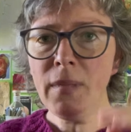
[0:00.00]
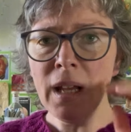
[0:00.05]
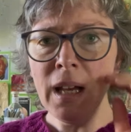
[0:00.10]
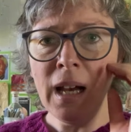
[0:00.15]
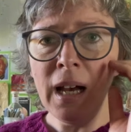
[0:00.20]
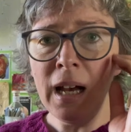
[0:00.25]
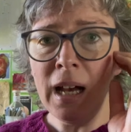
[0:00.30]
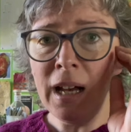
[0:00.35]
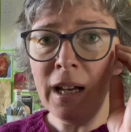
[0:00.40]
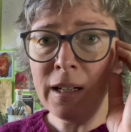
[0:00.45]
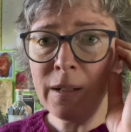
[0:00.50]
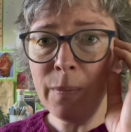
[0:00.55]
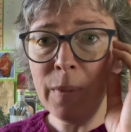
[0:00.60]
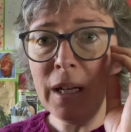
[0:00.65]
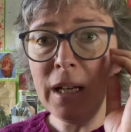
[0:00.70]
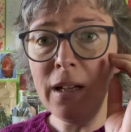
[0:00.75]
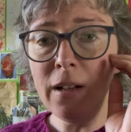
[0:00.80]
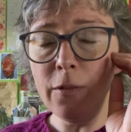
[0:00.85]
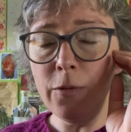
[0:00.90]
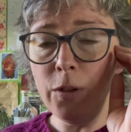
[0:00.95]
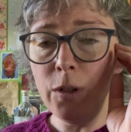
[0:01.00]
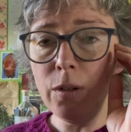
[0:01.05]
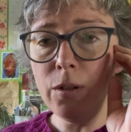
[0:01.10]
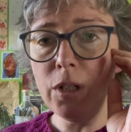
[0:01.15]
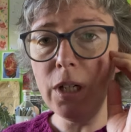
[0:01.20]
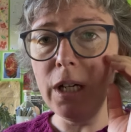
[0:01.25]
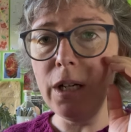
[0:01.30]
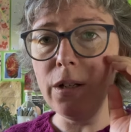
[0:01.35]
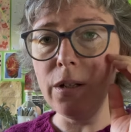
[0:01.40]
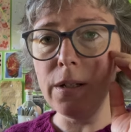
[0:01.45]
I had made a few
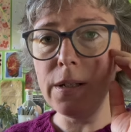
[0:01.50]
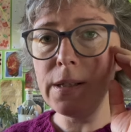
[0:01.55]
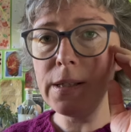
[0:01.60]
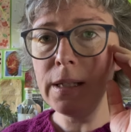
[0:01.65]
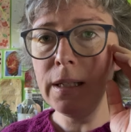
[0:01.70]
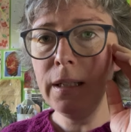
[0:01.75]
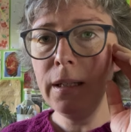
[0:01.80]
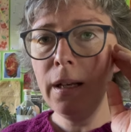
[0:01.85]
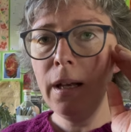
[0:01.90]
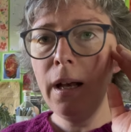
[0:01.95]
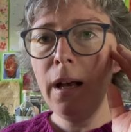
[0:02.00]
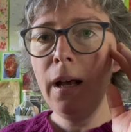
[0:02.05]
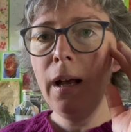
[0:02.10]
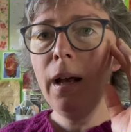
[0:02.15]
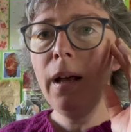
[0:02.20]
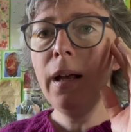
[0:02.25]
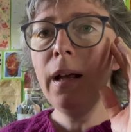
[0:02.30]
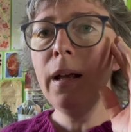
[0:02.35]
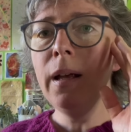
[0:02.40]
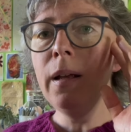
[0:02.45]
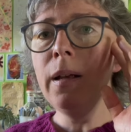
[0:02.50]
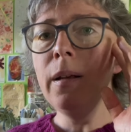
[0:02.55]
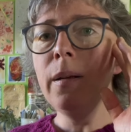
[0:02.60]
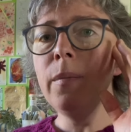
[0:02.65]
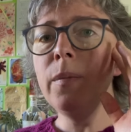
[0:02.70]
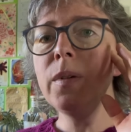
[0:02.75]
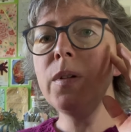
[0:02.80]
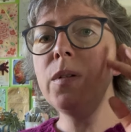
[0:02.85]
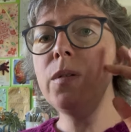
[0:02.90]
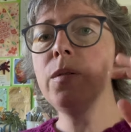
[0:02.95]
changes
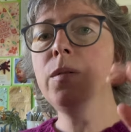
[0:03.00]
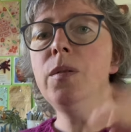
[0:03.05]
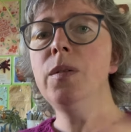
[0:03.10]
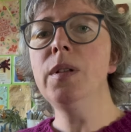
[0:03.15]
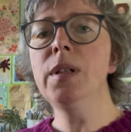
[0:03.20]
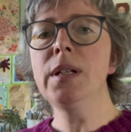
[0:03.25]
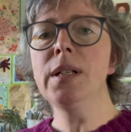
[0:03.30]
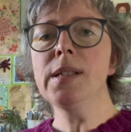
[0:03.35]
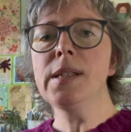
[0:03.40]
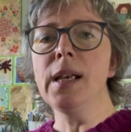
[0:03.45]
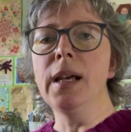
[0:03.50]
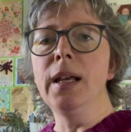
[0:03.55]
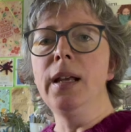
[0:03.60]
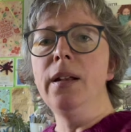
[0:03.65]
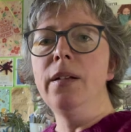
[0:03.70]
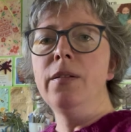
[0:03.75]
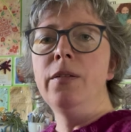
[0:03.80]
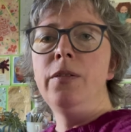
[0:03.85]
to the design.